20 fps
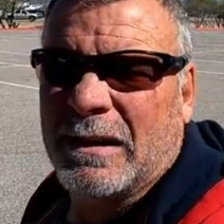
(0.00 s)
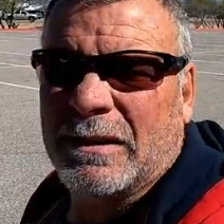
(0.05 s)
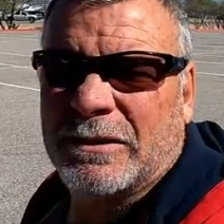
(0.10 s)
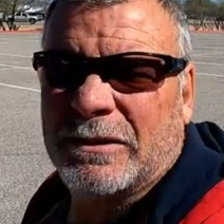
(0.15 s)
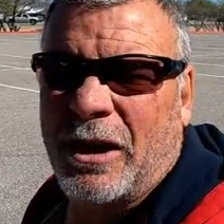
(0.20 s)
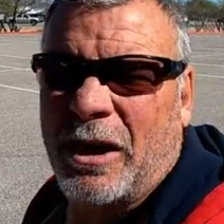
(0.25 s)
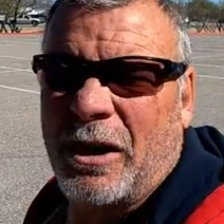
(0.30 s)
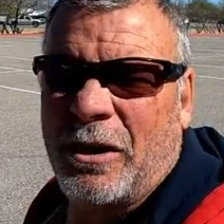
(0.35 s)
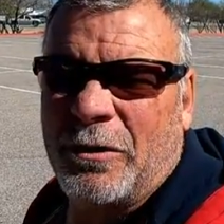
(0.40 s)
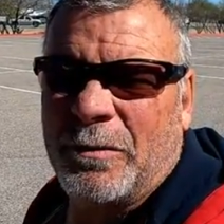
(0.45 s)

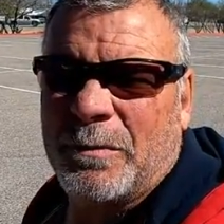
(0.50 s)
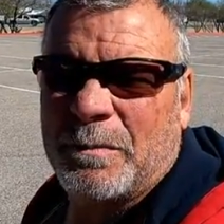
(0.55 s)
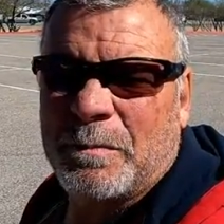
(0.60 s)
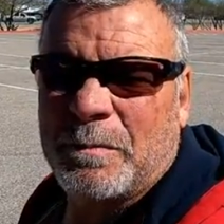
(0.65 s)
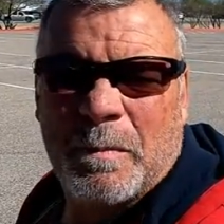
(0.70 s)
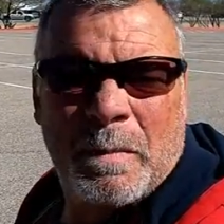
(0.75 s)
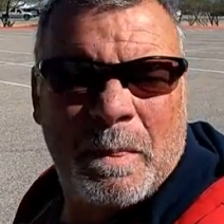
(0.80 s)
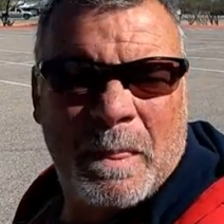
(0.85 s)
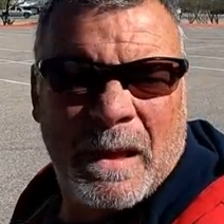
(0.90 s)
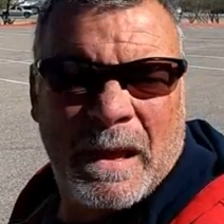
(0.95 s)
So
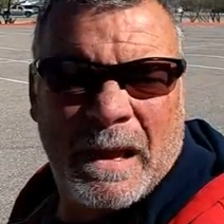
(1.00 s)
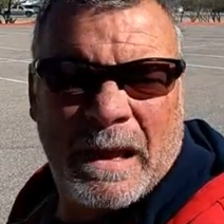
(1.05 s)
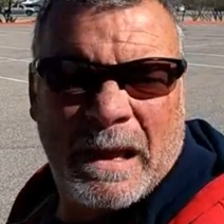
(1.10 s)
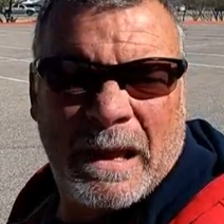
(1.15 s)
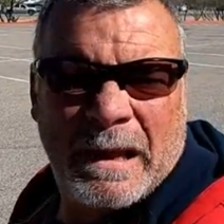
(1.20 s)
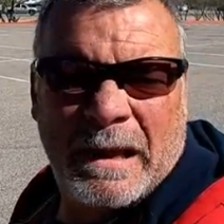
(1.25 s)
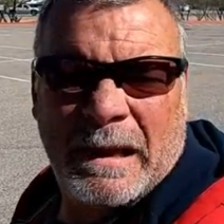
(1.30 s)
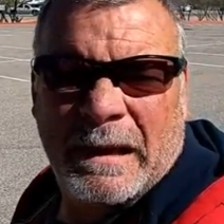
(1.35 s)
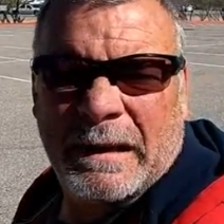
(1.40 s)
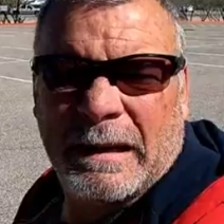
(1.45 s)

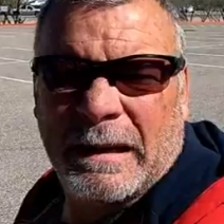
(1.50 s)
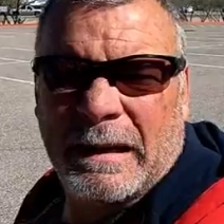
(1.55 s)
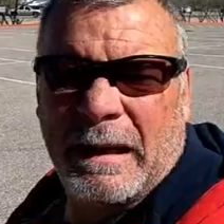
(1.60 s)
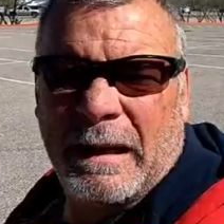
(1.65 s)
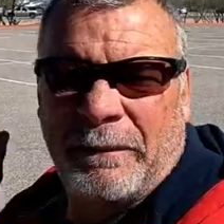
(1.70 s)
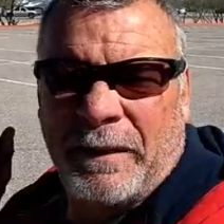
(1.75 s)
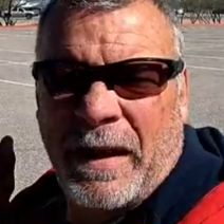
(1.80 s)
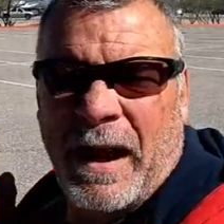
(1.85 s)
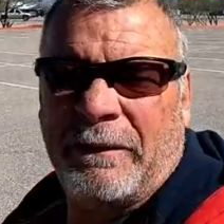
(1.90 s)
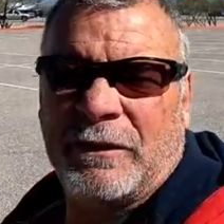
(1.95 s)

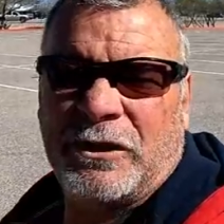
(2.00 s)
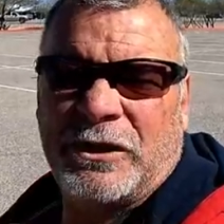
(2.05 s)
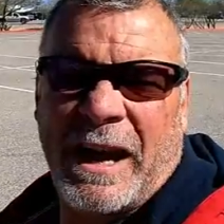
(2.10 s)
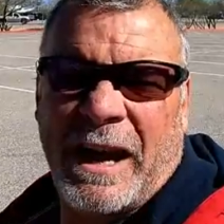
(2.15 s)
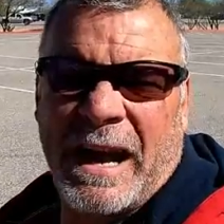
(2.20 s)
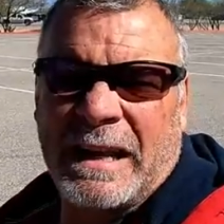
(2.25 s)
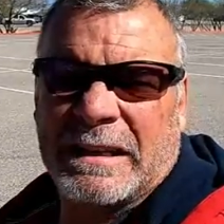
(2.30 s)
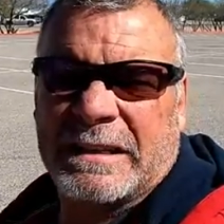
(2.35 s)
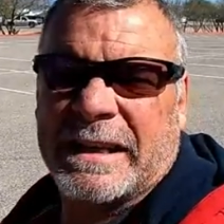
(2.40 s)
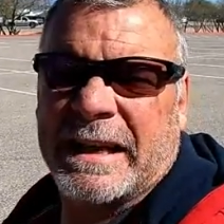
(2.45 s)
if you have a chance,